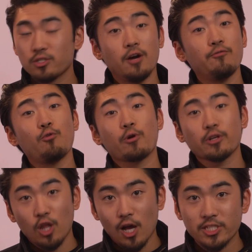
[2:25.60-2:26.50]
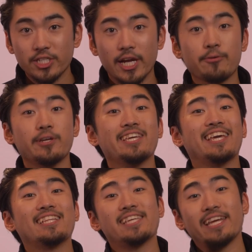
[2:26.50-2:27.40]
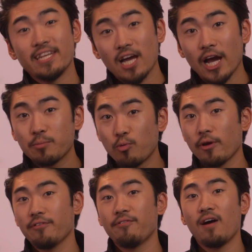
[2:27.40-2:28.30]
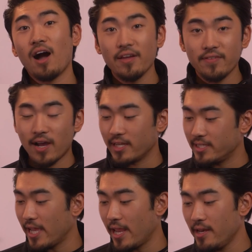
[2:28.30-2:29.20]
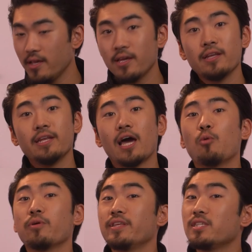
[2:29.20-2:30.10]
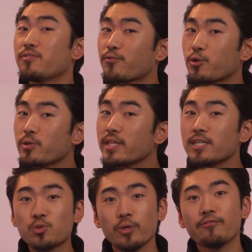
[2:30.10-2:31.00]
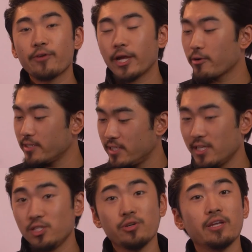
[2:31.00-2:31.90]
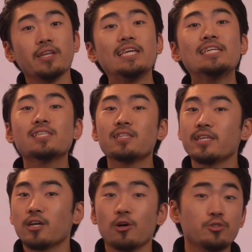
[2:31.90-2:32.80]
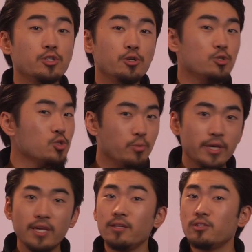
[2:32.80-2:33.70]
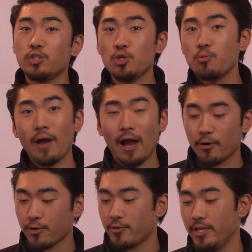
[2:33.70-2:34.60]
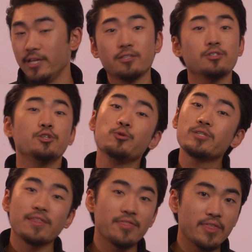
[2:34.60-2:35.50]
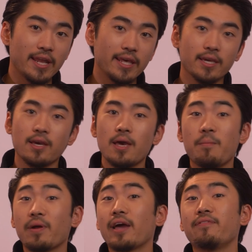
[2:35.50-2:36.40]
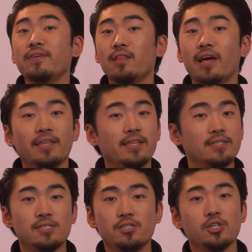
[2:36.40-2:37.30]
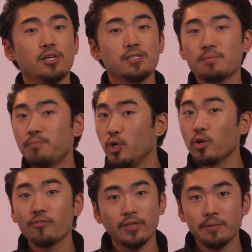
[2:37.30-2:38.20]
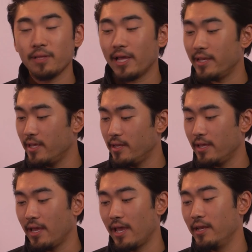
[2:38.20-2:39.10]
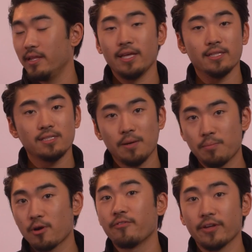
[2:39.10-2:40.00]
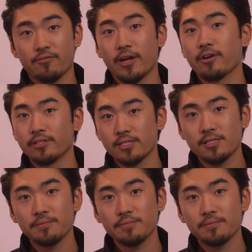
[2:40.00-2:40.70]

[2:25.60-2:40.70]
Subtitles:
Tom Ford Lost Cherry gets a 9.5 out of 10. Now with these fruity, sweet fragrances, you can easily go too sweet, too powdery, too synthetic, but I feel like this is just beautifully blended and it's a perfect fragrance.